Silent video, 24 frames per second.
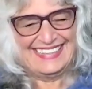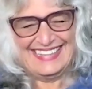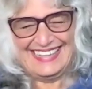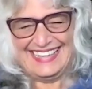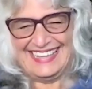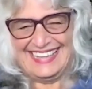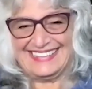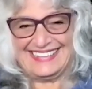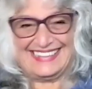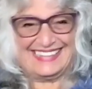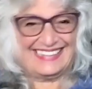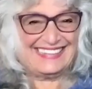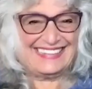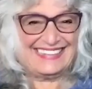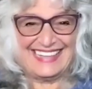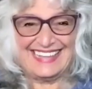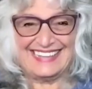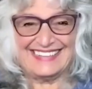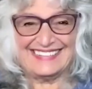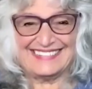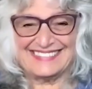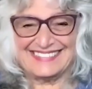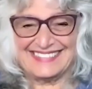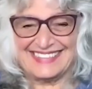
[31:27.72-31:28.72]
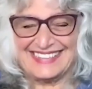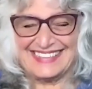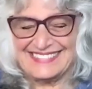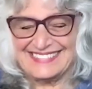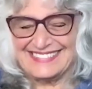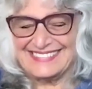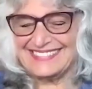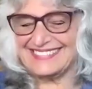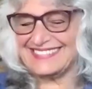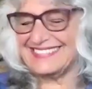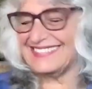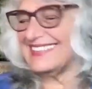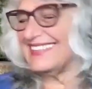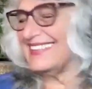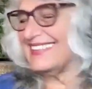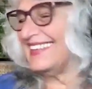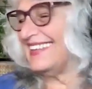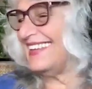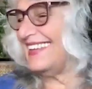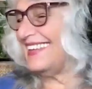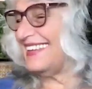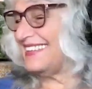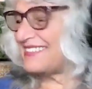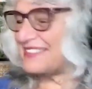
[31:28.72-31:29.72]
I think that sentence
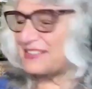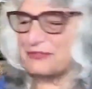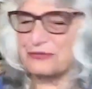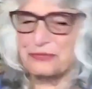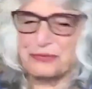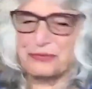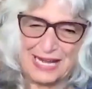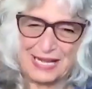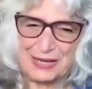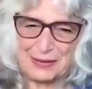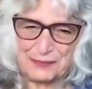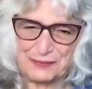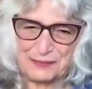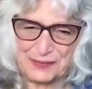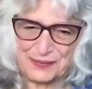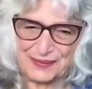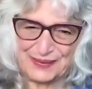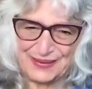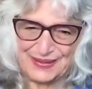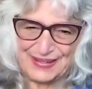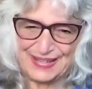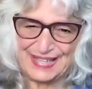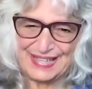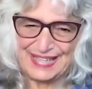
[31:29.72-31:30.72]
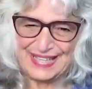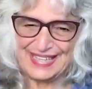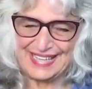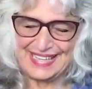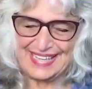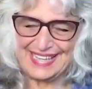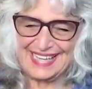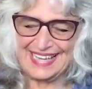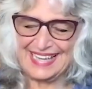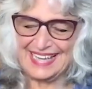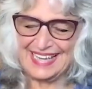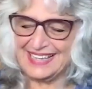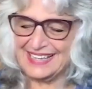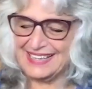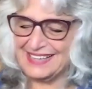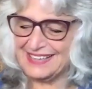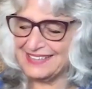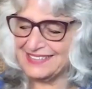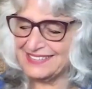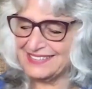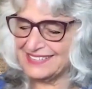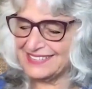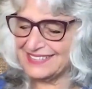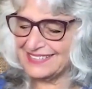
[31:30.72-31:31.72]
is a wrap.
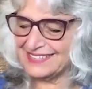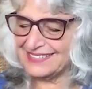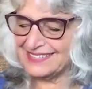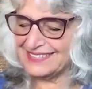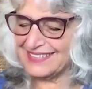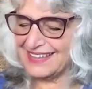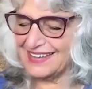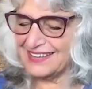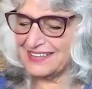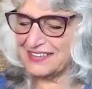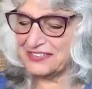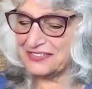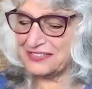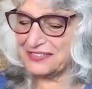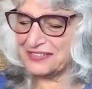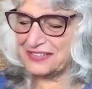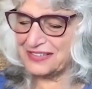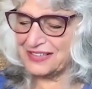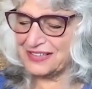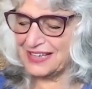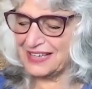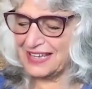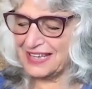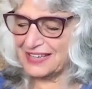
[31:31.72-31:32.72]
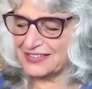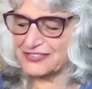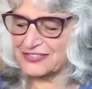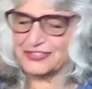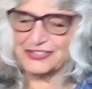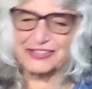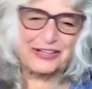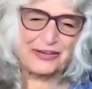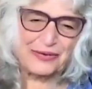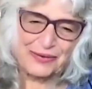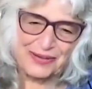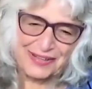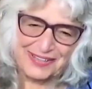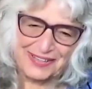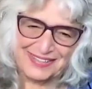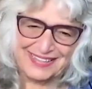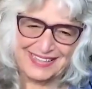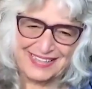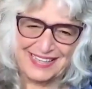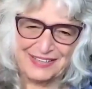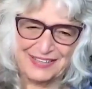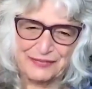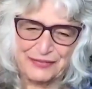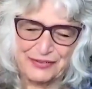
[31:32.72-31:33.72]
I could actually go on
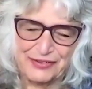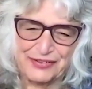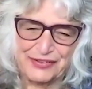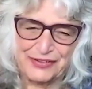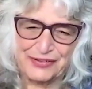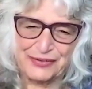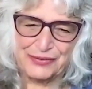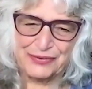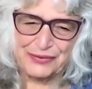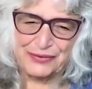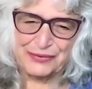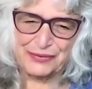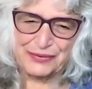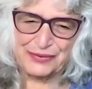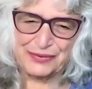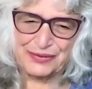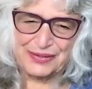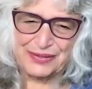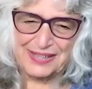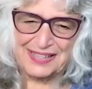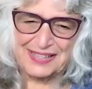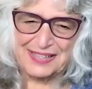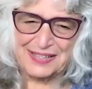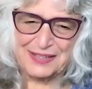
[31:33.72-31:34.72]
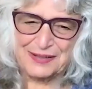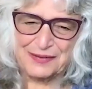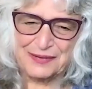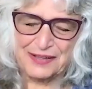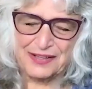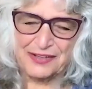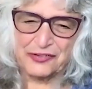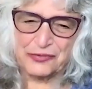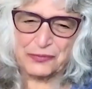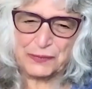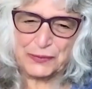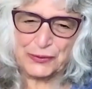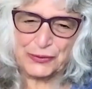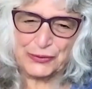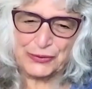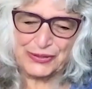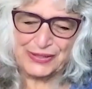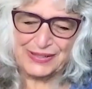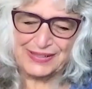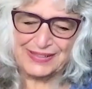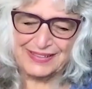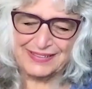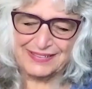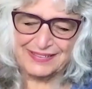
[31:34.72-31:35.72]
and on with you
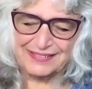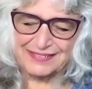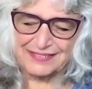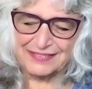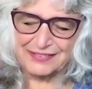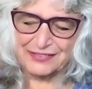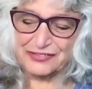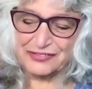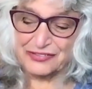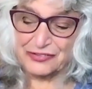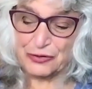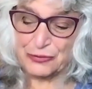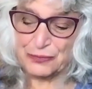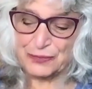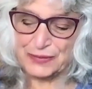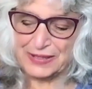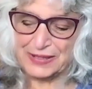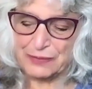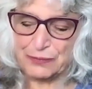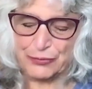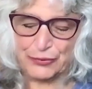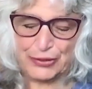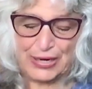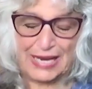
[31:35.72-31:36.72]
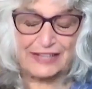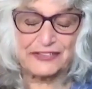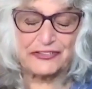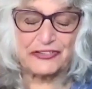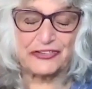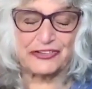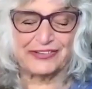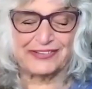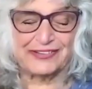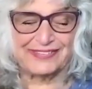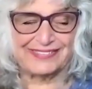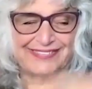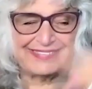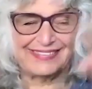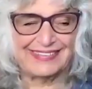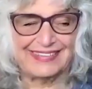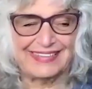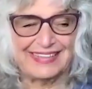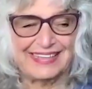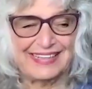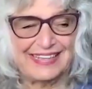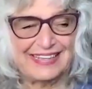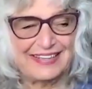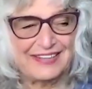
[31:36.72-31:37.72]
exploring this. There's so many branches
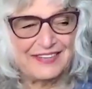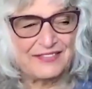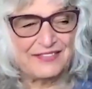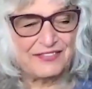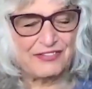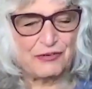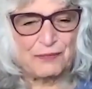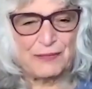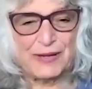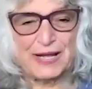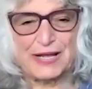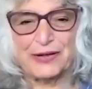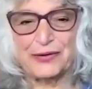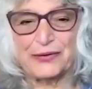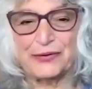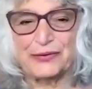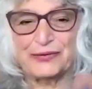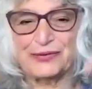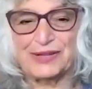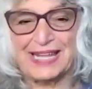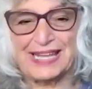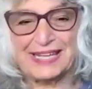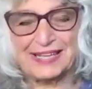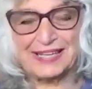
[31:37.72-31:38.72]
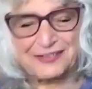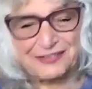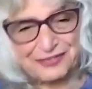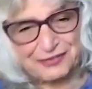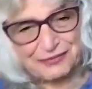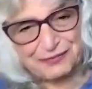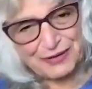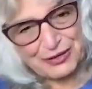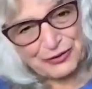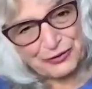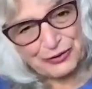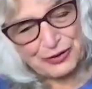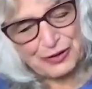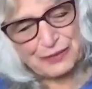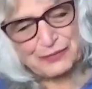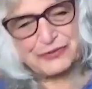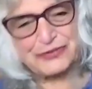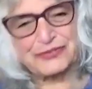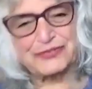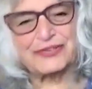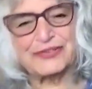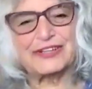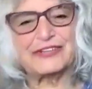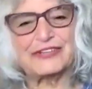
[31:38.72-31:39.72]
from my own life and my own
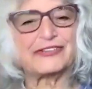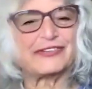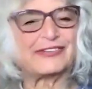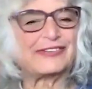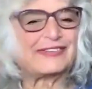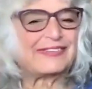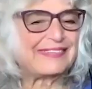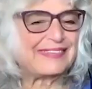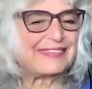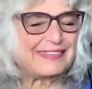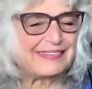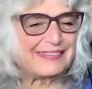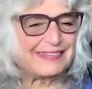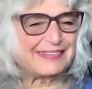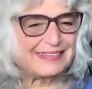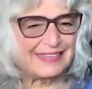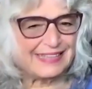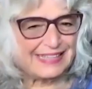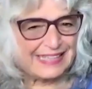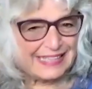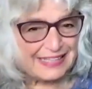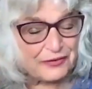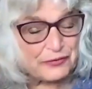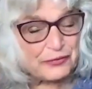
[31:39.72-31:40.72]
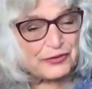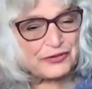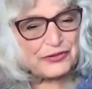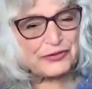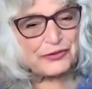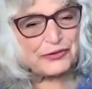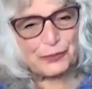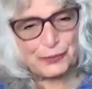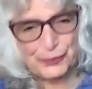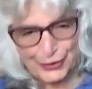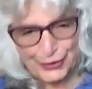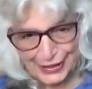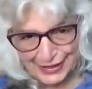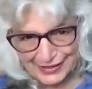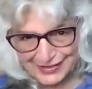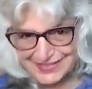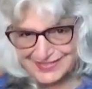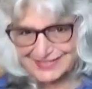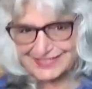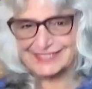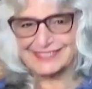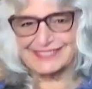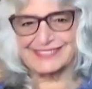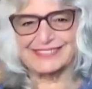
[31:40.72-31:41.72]
observations that link with your
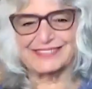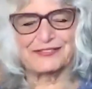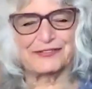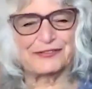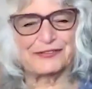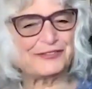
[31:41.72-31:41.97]
branches.